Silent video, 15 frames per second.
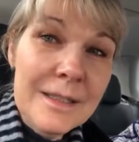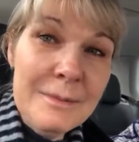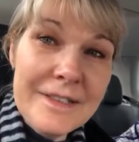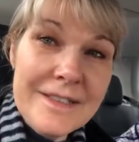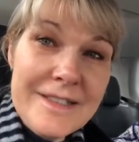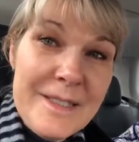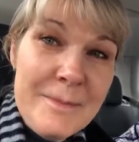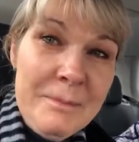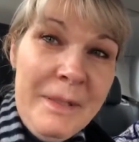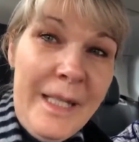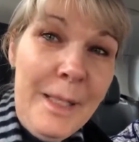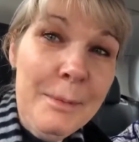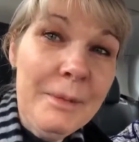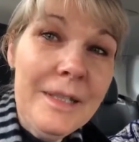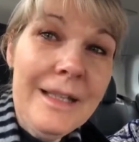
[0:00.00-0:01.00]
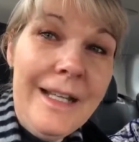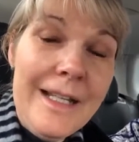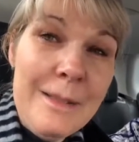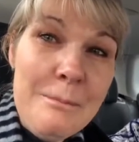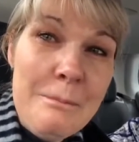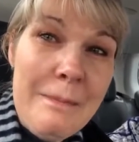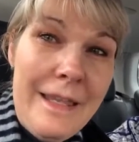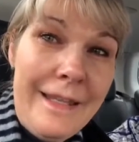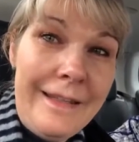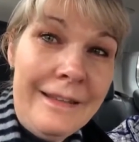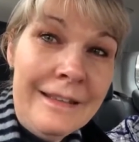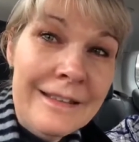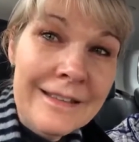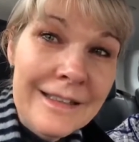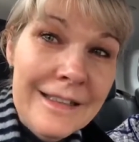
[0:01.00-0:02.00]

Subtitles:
Because it's people like me